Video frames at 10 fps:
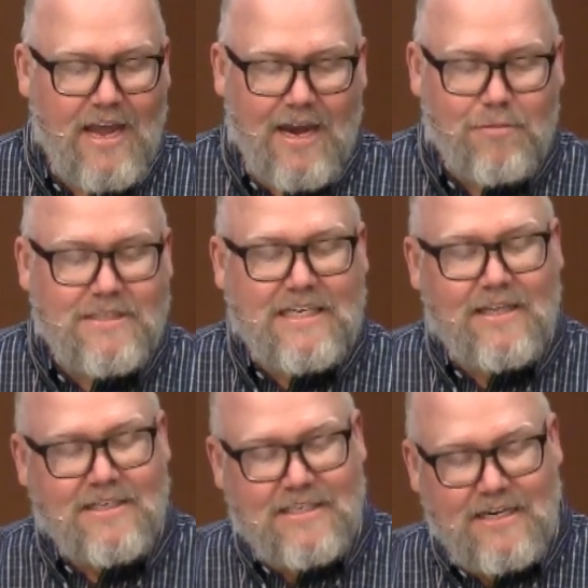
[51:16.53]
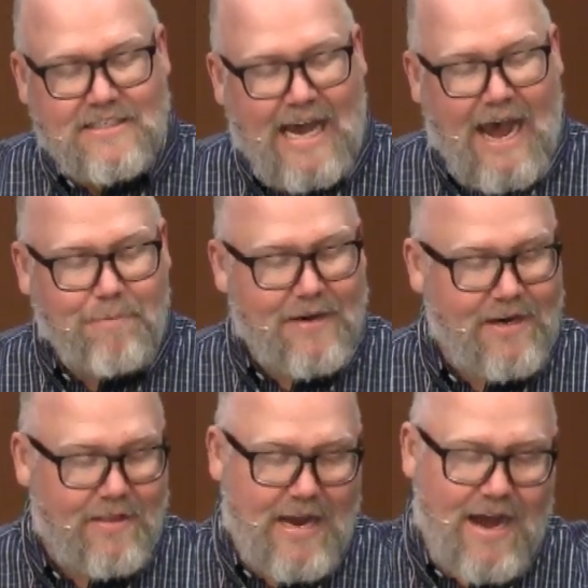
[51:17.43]
And we see these things
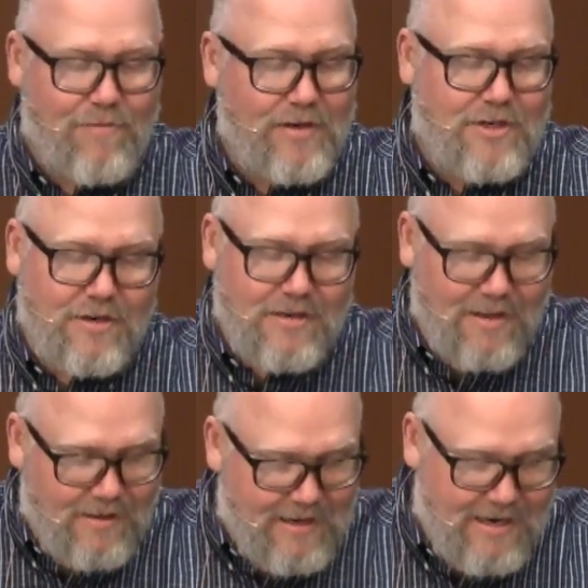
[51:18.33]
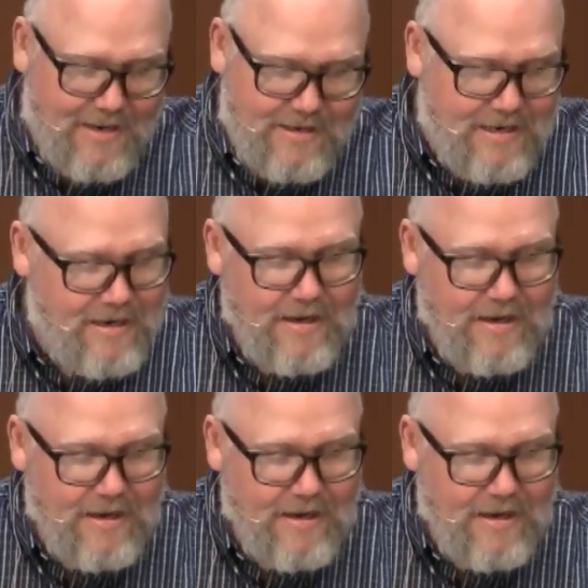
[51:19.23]
happening. They have returned to the land.